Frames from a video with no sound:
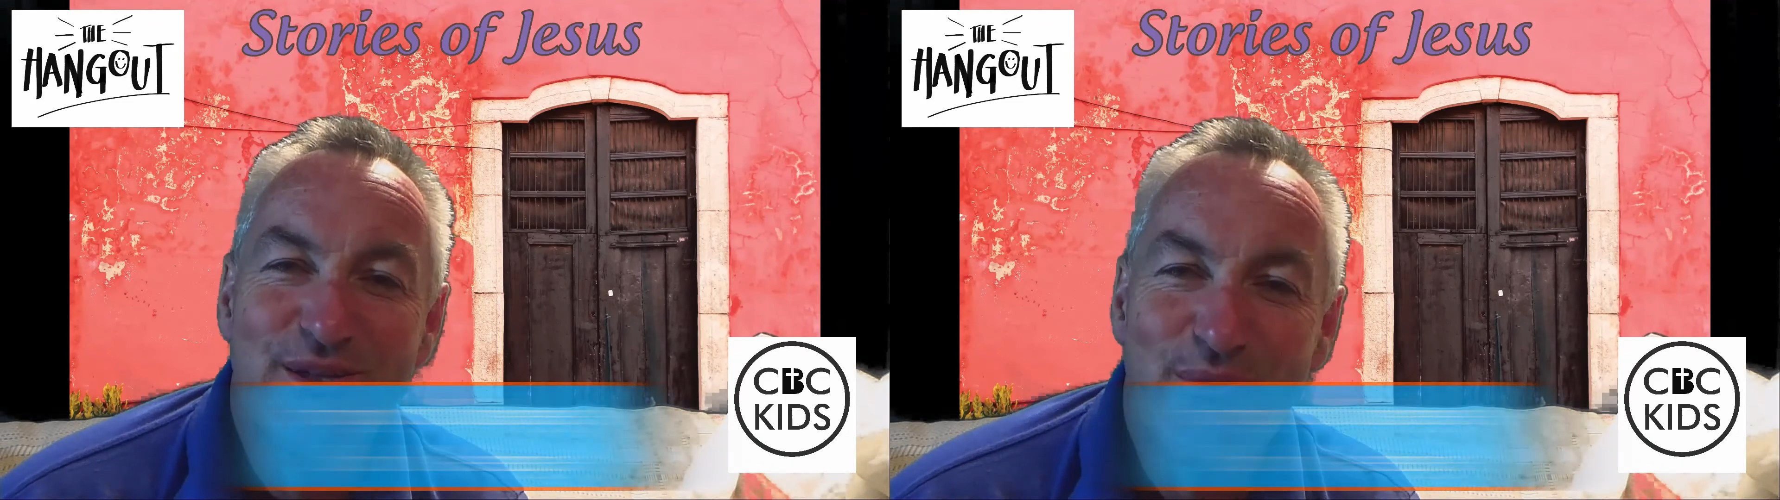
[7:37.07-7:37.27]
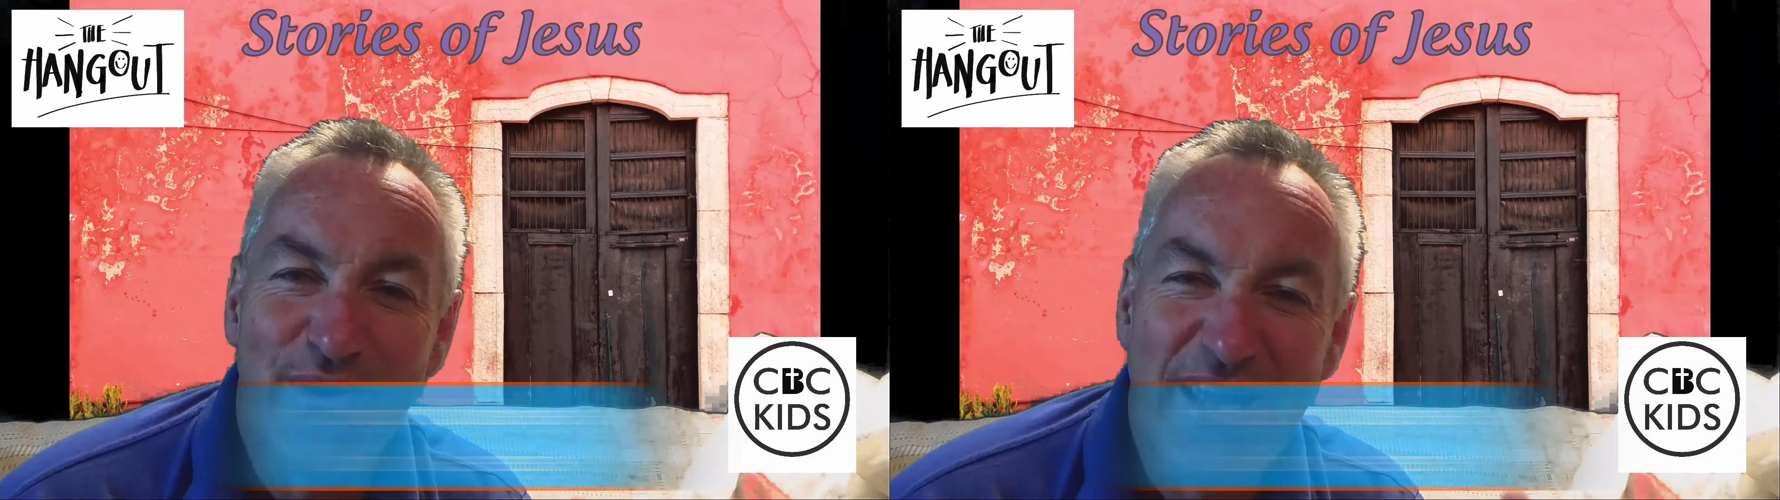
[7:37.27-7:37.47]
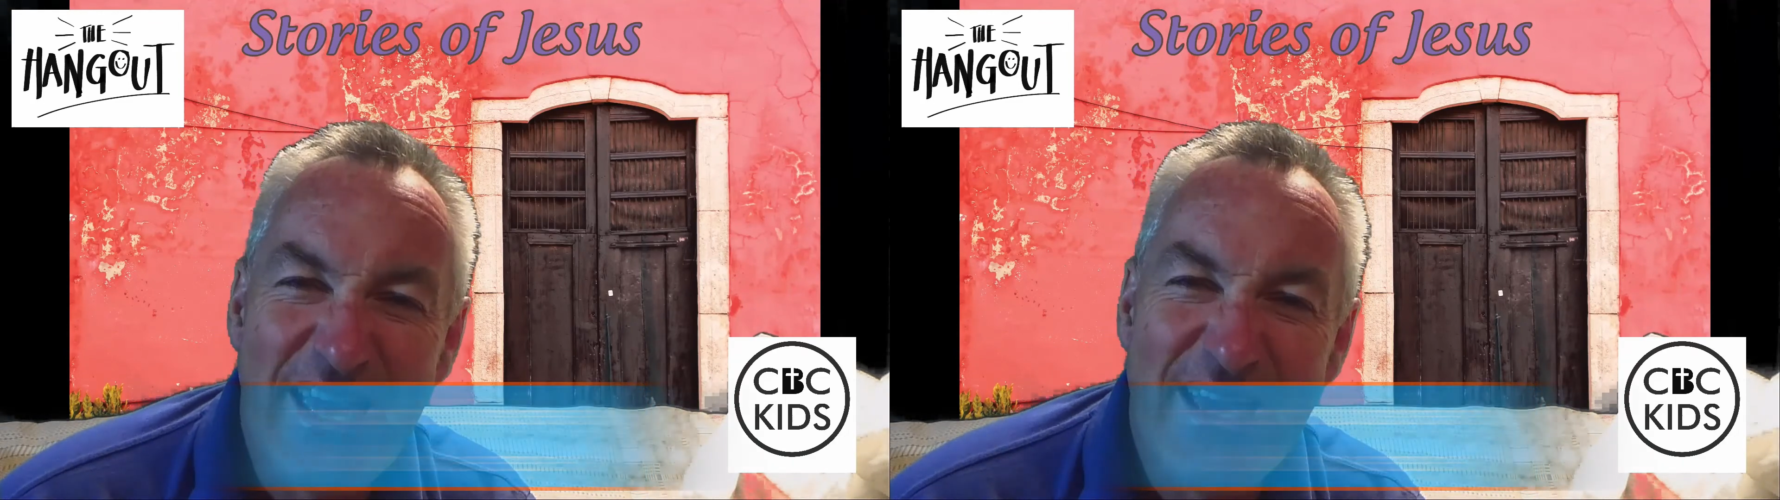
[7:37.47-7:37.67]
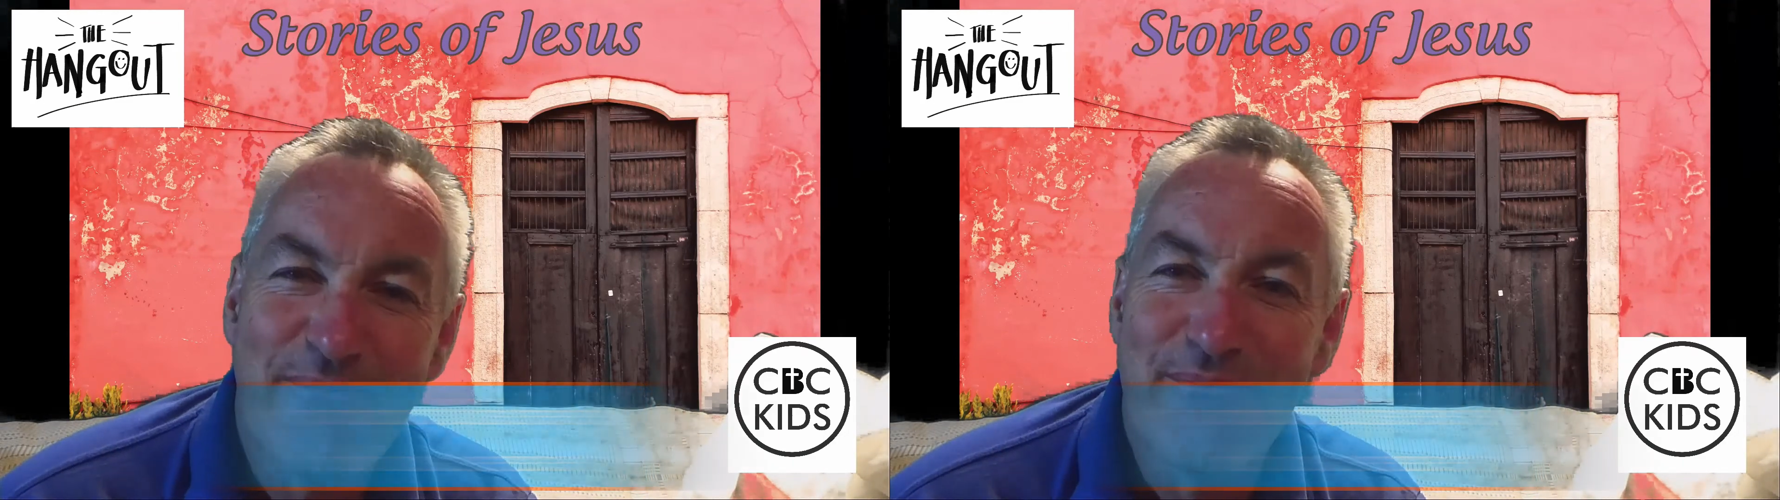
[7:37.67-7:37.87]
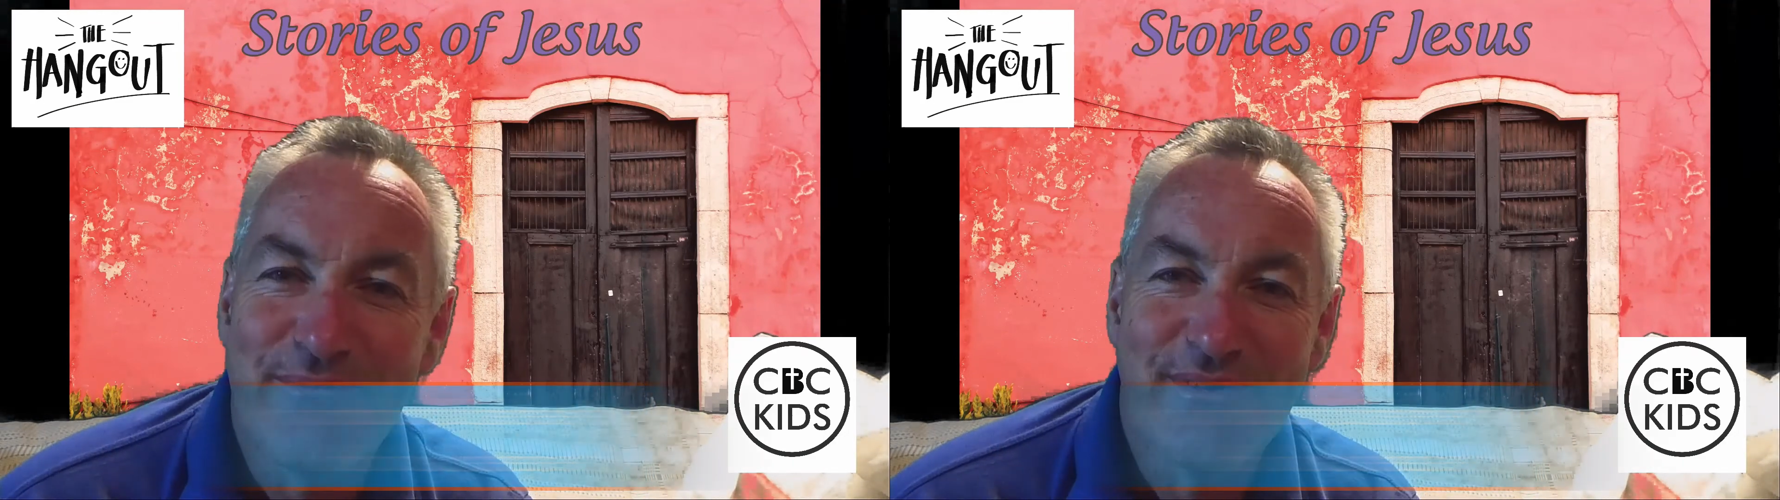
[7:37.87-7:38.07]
you want him